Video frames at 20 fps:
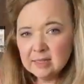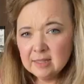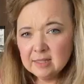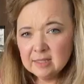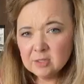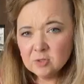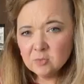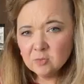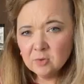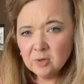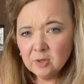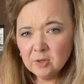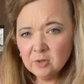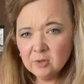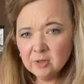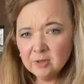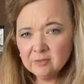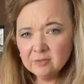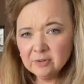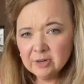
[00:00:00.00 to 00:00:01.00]
this
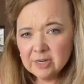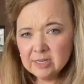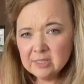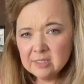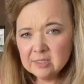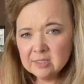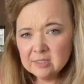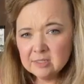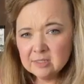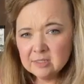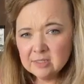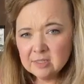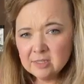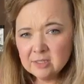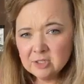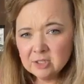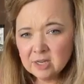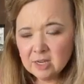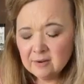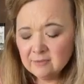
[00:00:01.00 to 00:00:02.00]
roll of raised
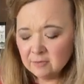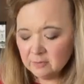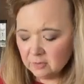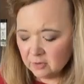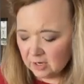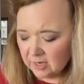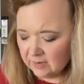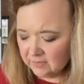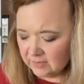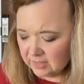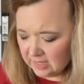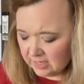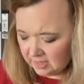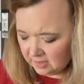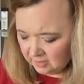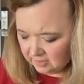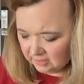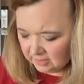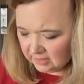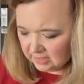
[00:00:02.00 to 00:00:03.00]
stitch came from Craft
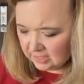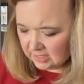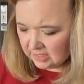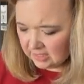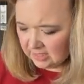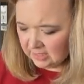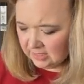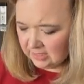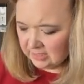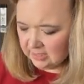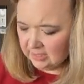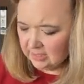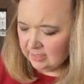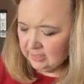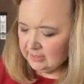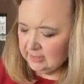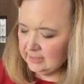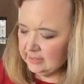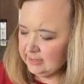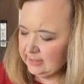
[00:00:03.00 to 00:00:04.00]
Outlet,
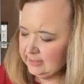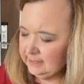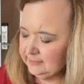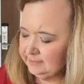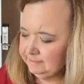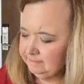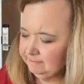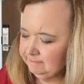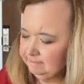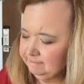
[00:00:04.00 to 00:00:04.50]
and